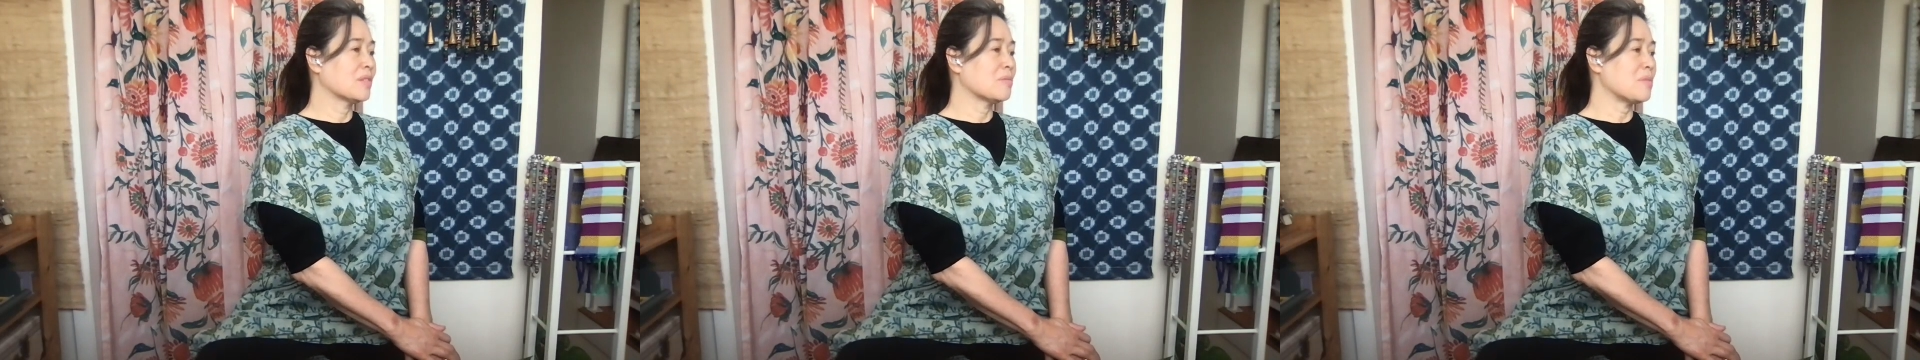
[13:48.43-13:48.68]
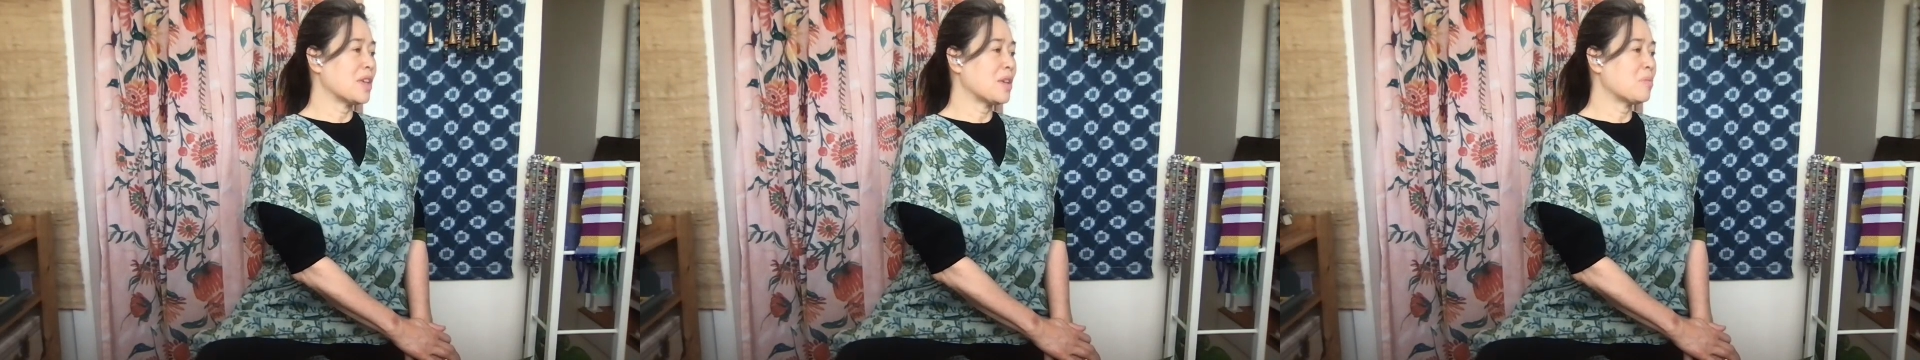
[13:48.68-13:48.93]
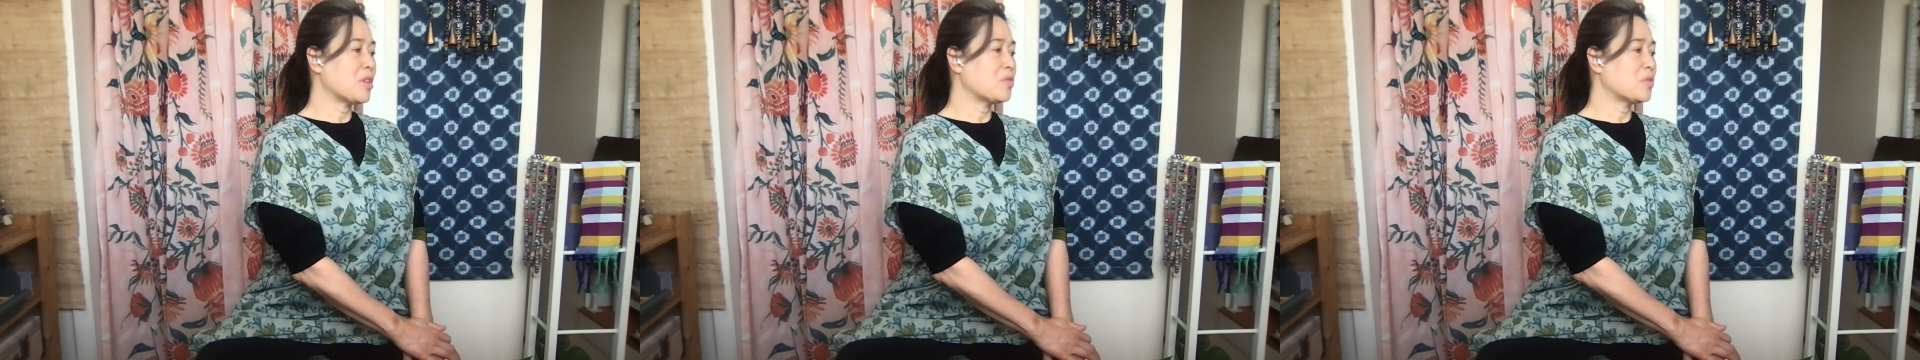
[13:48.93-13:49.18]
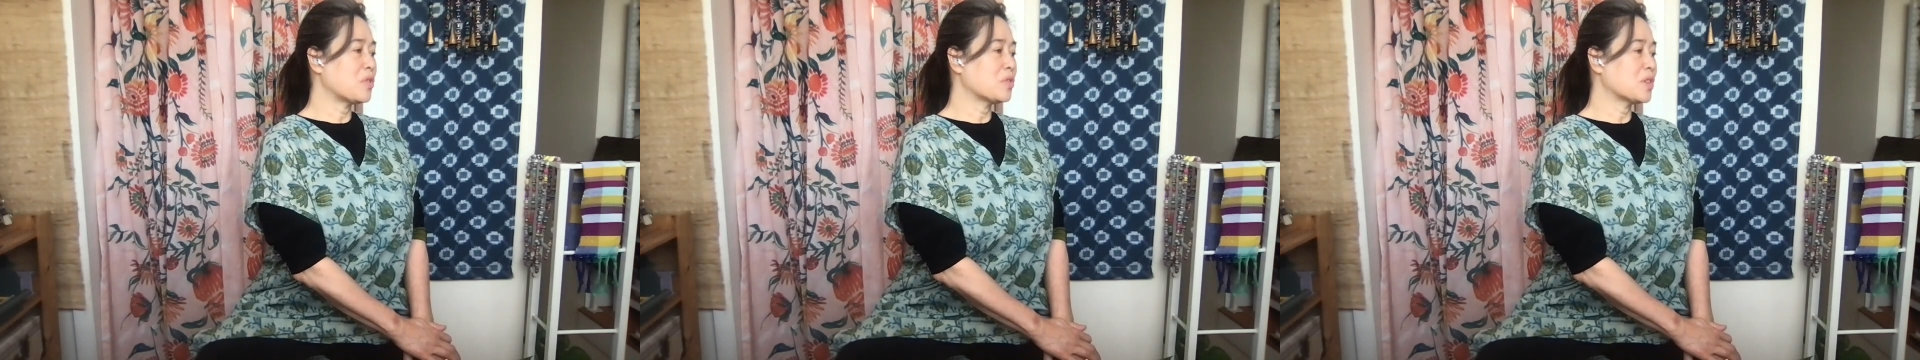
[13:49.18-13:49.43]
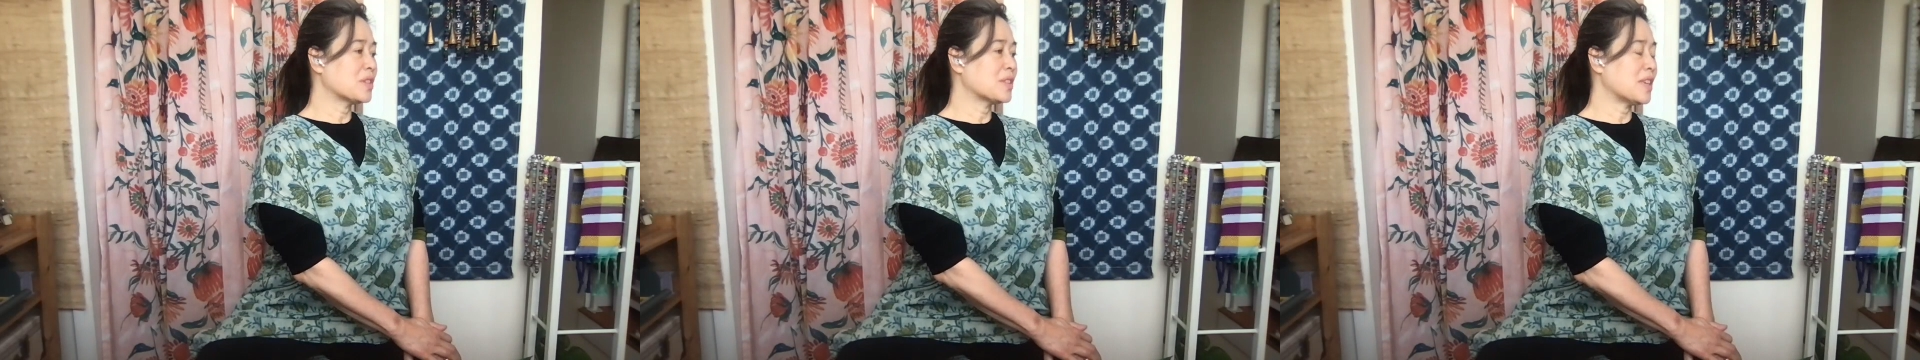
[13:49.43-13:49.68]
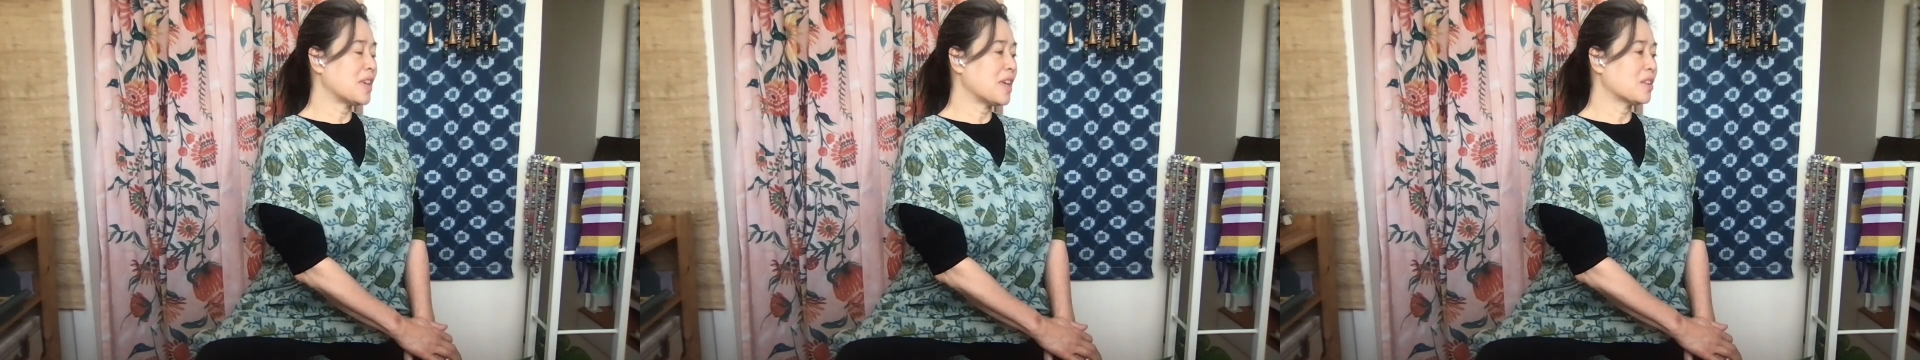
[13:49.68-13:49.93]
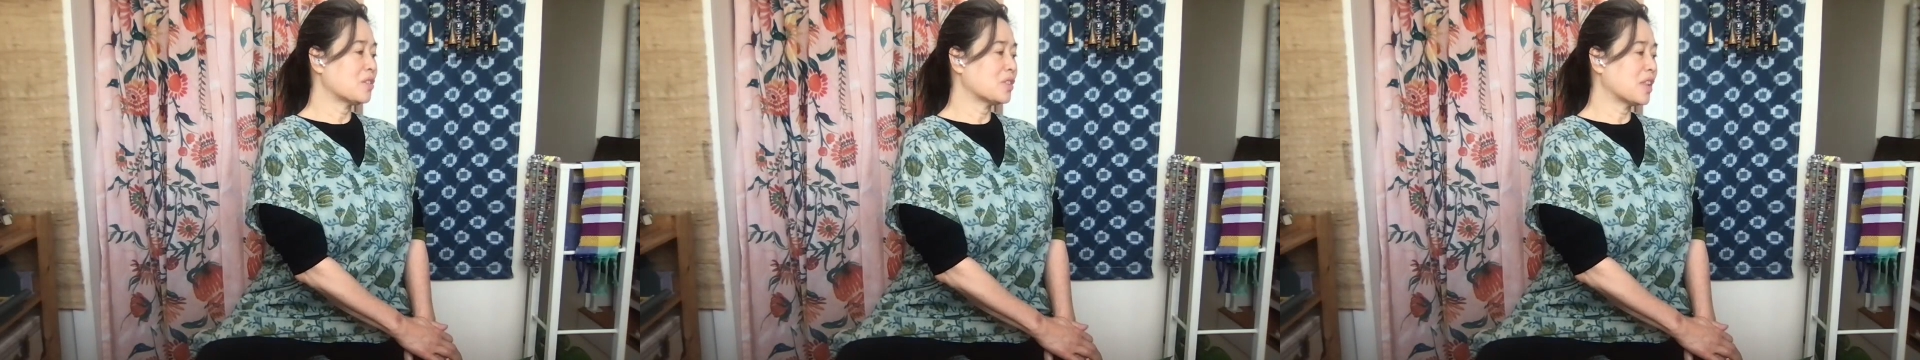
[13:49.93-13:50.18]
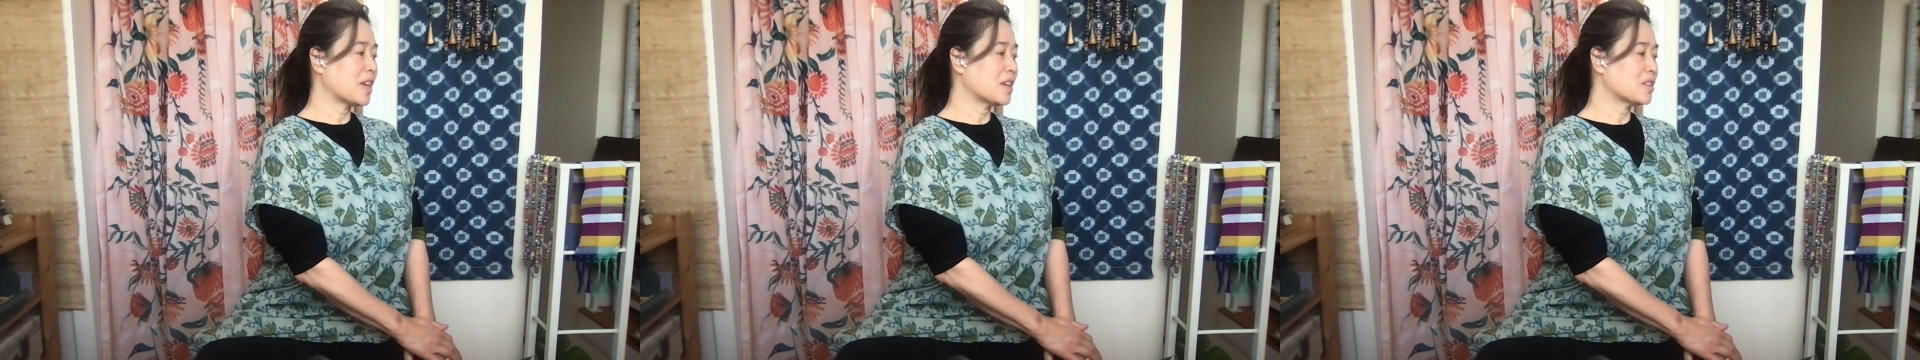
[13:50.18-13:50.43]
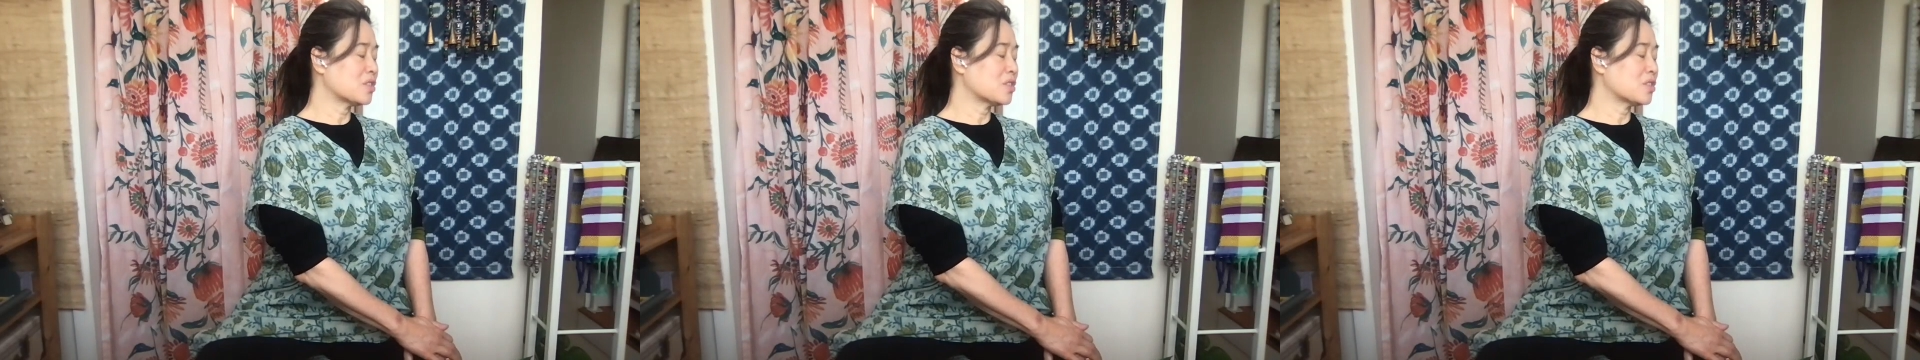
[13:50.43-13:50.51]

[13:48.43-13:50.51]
Maybe you notice the inner leg